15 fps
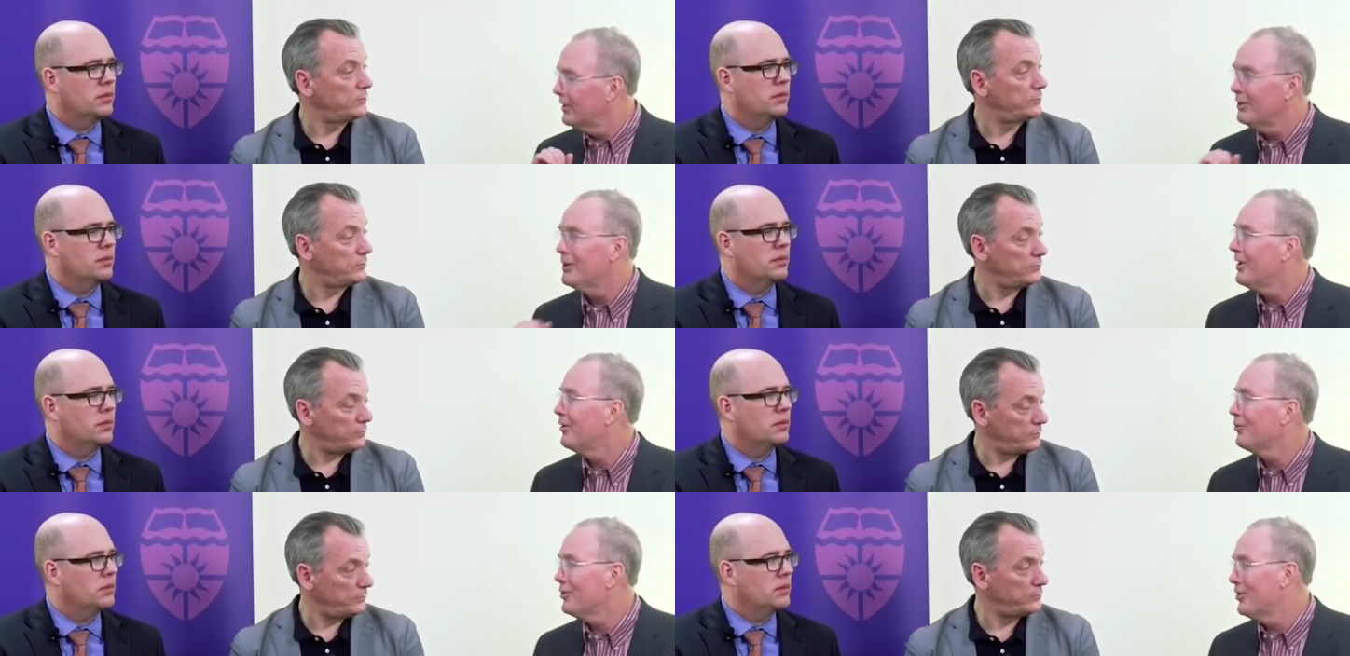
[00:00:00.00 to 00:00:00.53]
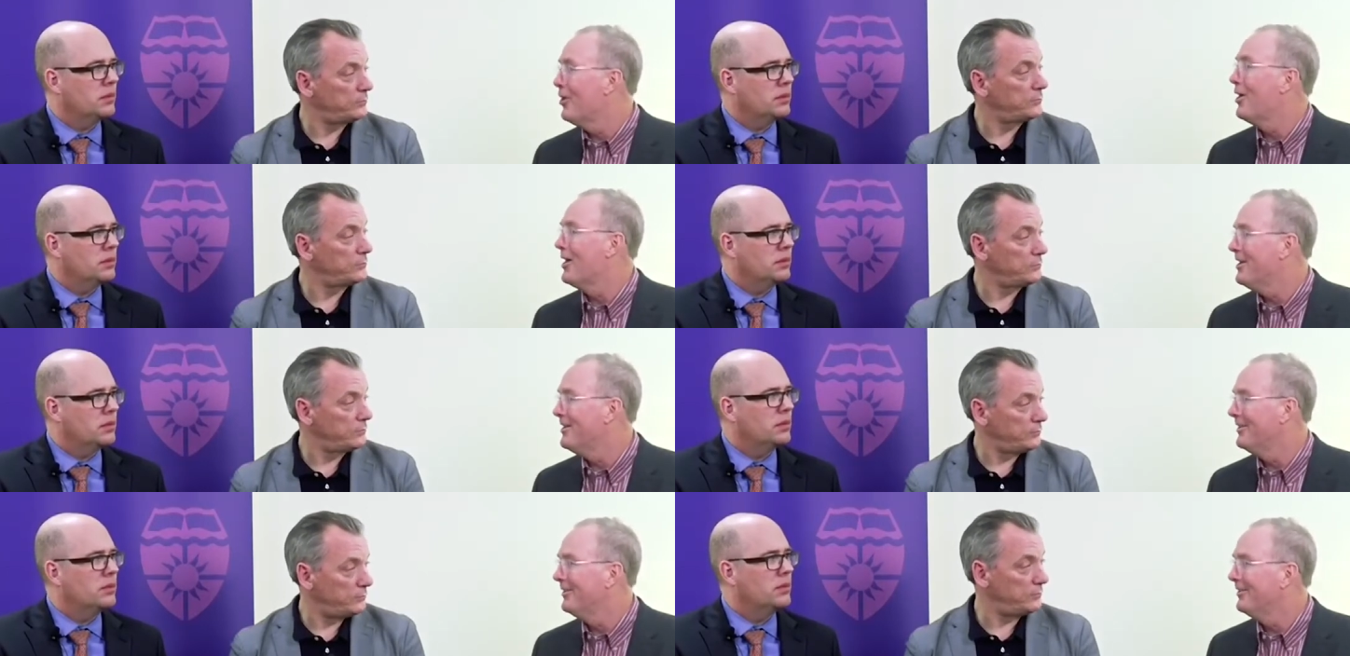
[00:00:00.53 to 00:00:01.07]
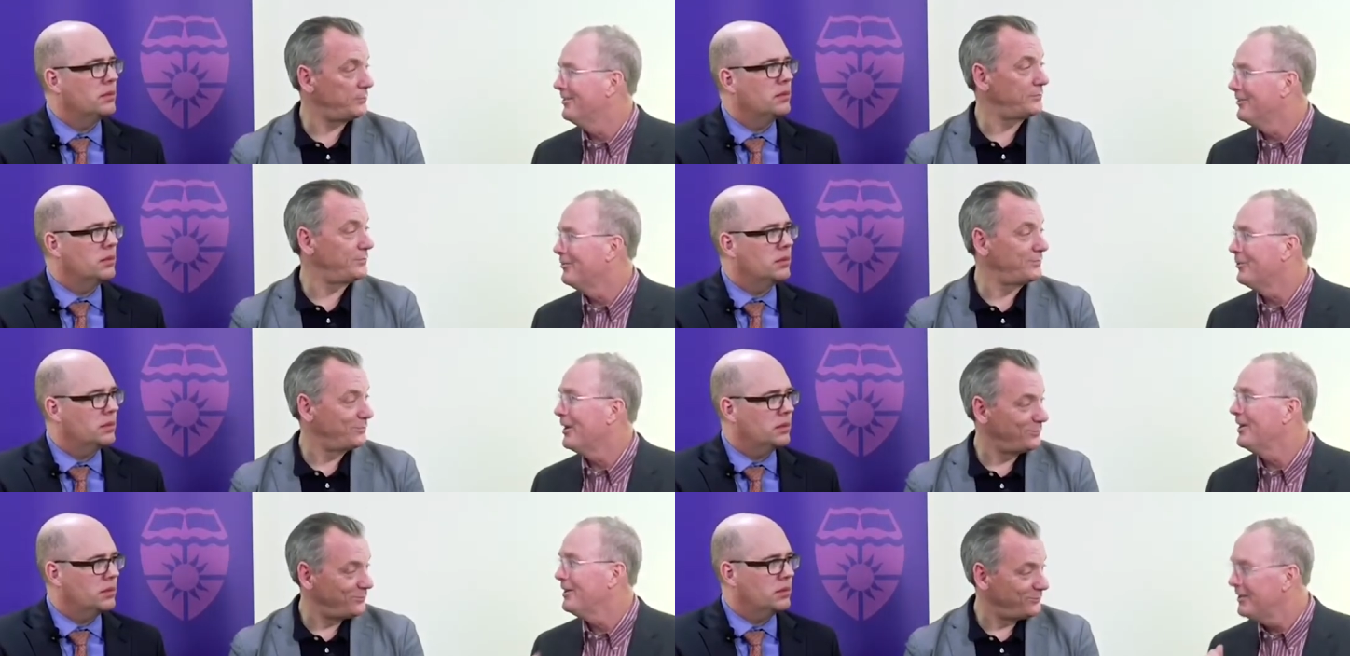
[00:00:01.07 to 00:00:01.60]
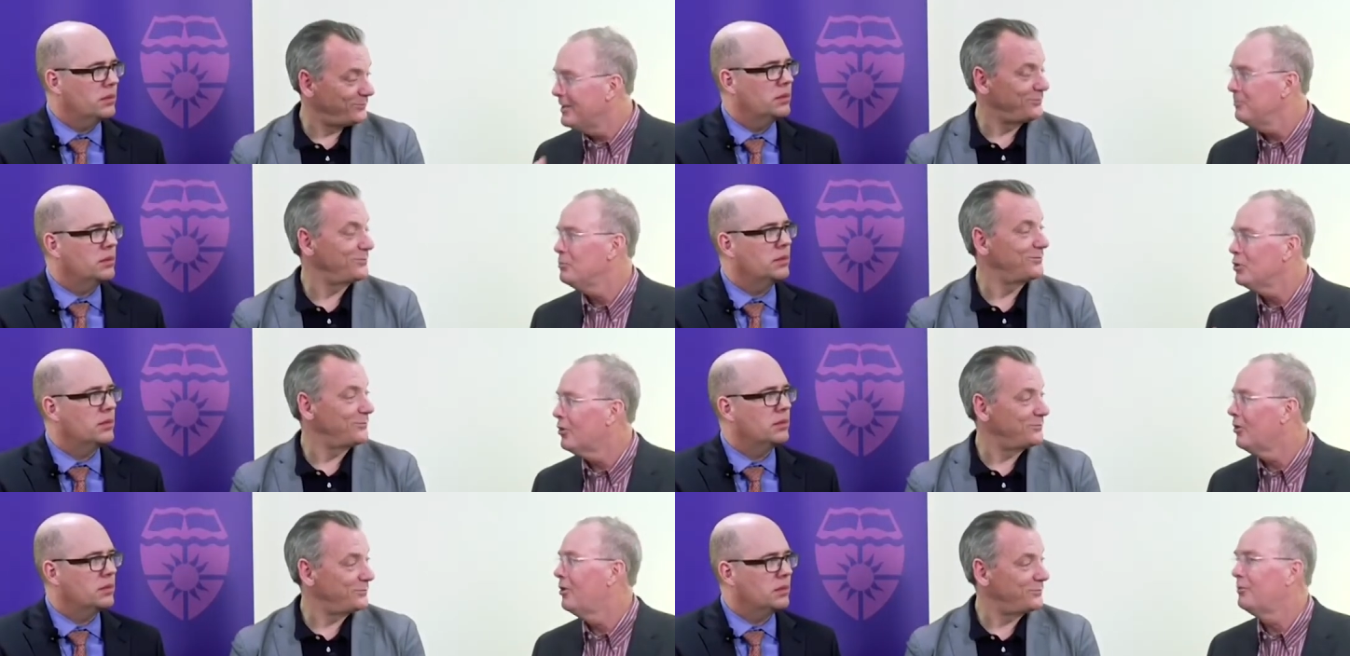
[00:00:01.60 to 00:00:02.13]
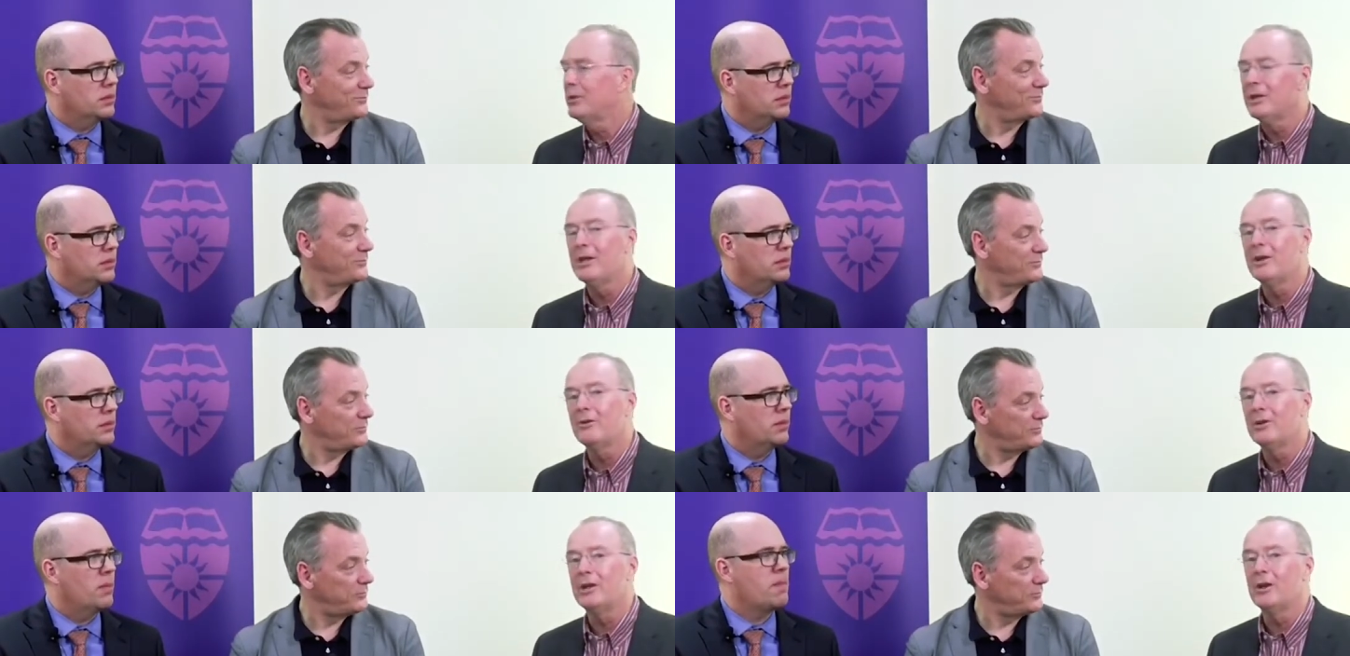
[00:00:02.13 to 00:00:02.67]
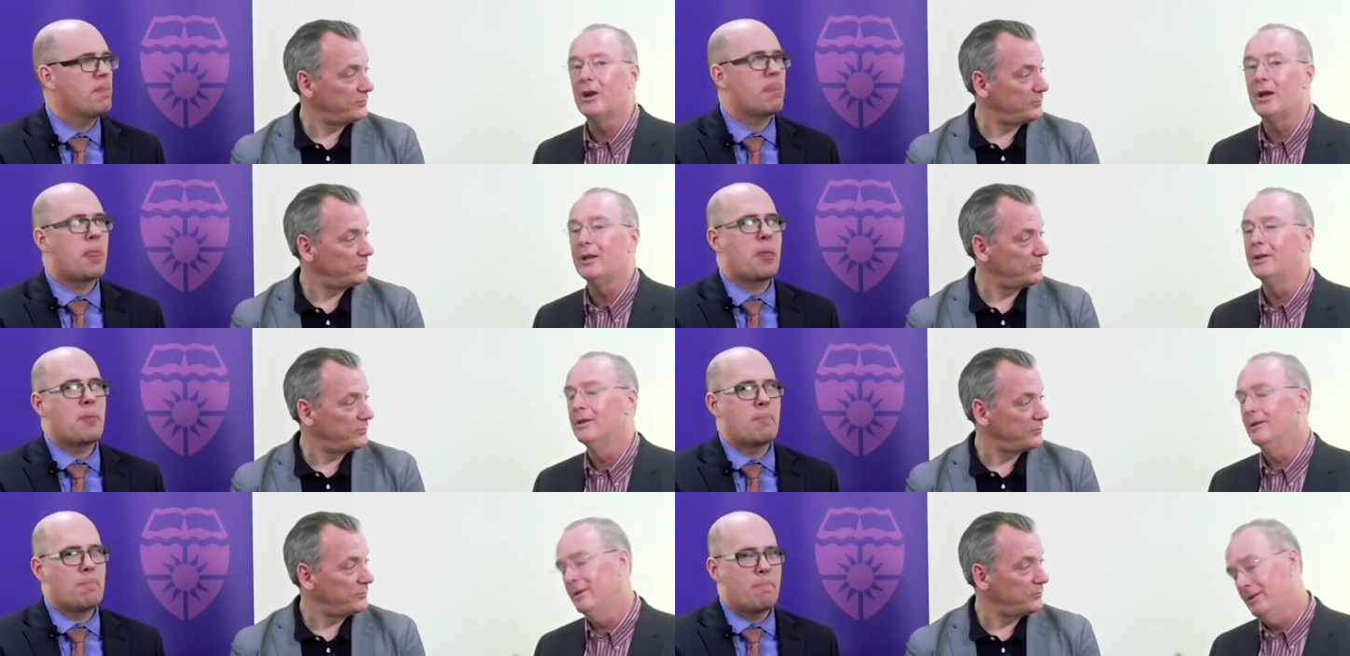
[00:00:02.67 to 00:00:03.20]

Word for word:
Speaker 1: and mm-hmm. carry on, mm-hmm. right? Keep calm and carry on.